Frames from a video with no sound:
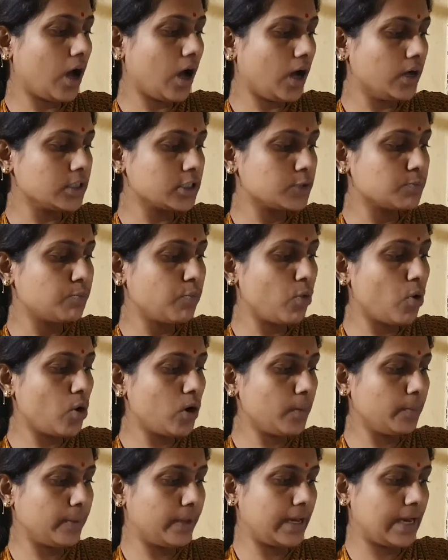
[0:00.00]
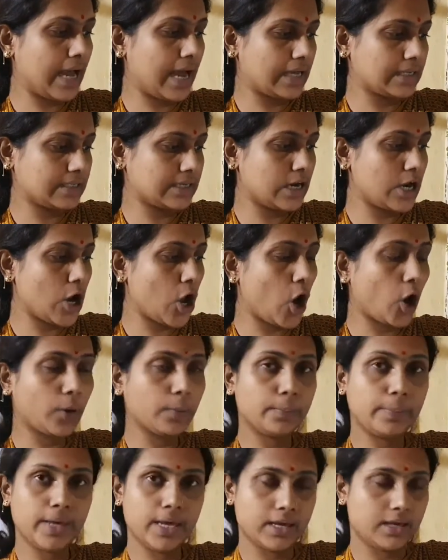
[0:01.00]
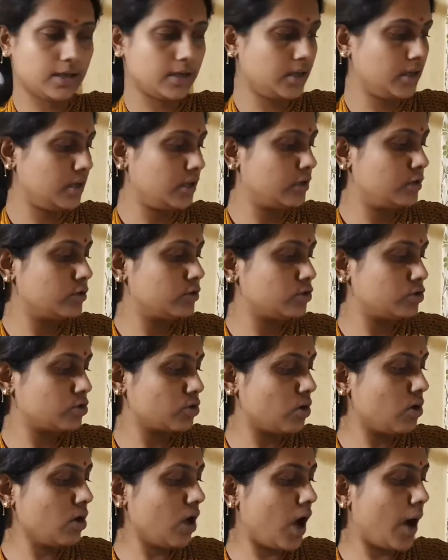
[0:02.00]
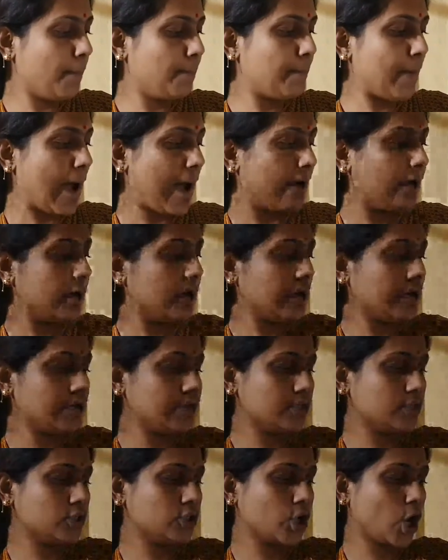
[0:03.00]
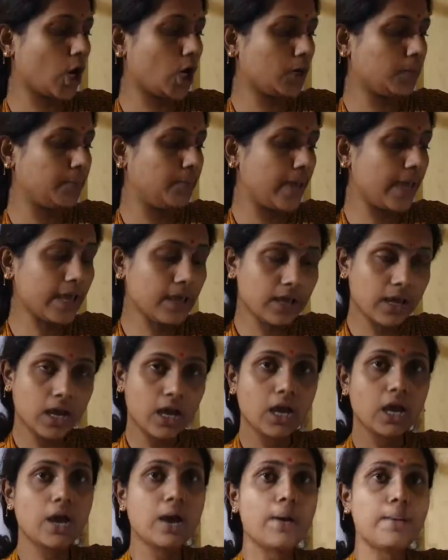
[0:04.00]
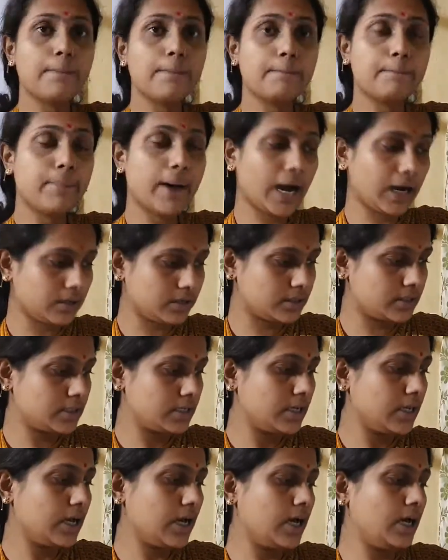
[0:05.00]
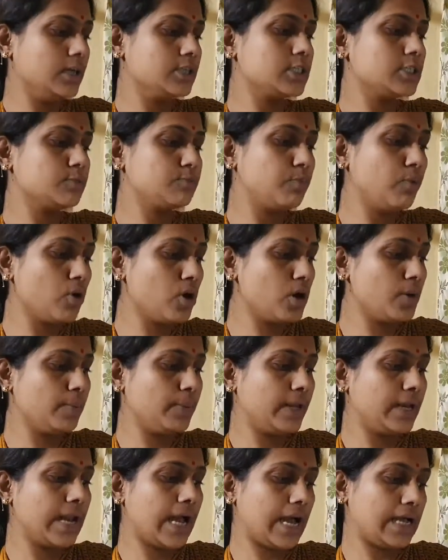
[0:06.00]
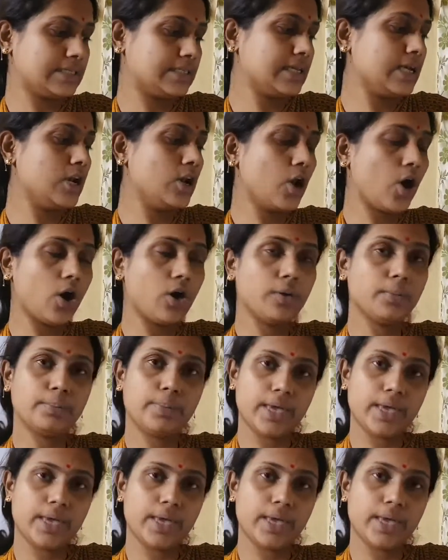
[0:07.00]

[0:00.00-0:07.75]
A spoonbill has a long beak. So, a parrot has a short beak, but a spoonbill has a long